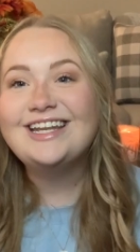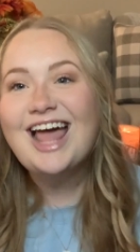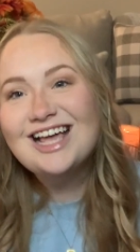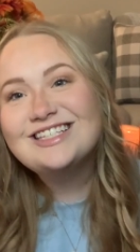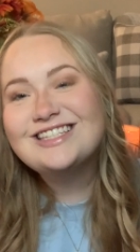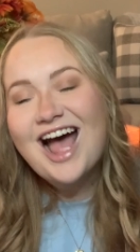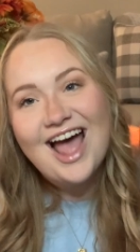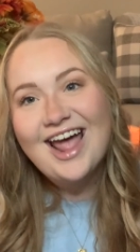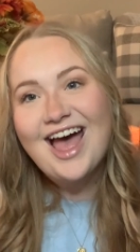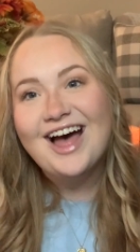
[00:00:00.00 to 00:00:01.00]
Next,
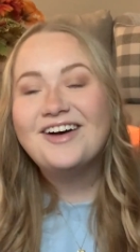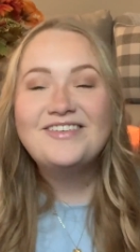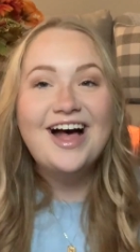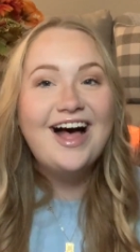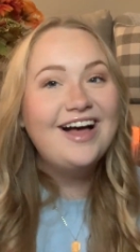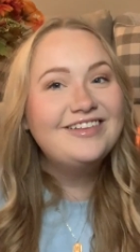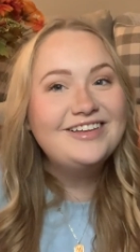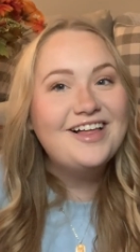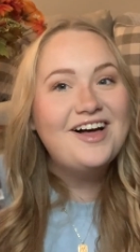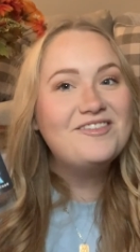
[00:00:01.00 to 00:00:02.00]
I have Ugly
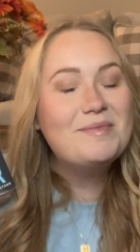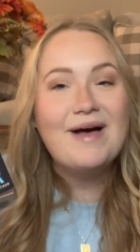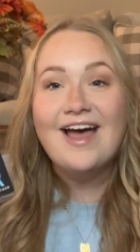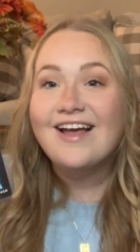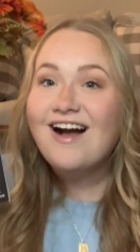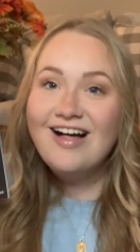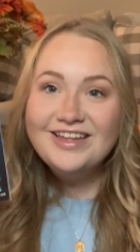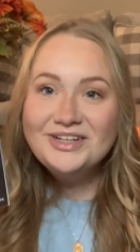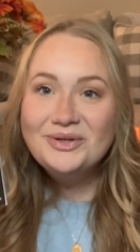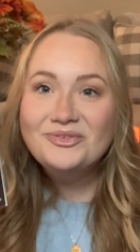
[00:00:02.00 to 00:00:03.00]
Love by
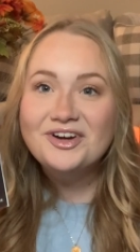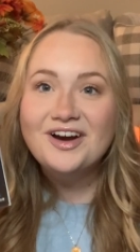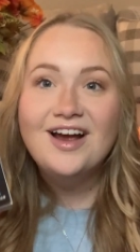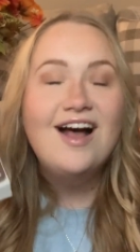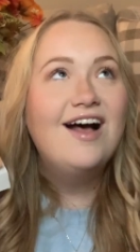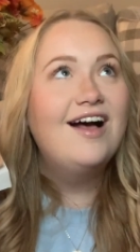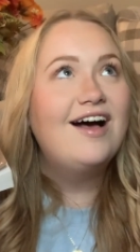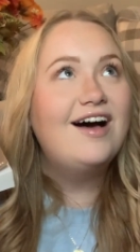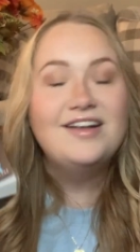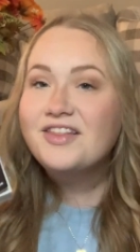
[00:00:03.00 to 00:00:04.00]
Colleen Hoover.
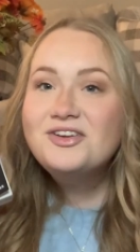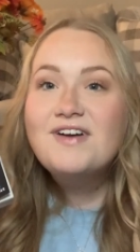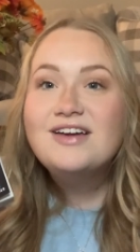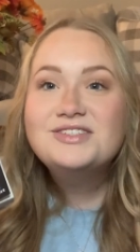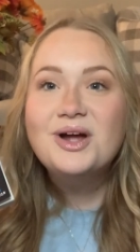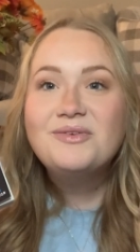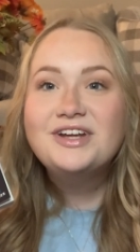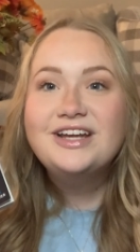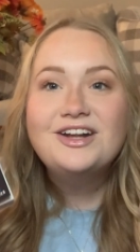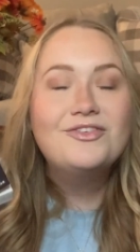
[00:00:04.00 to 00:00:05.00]
Another 5-star
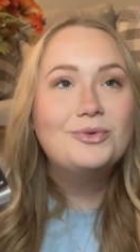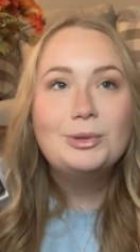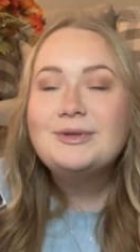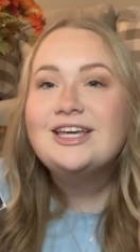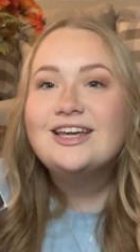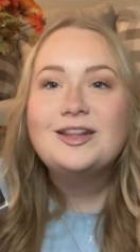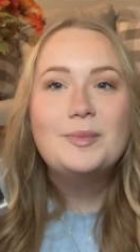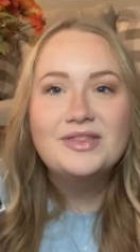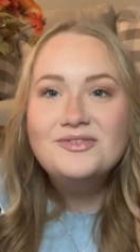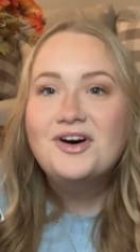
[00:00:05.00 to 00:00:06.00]
read for me in the month of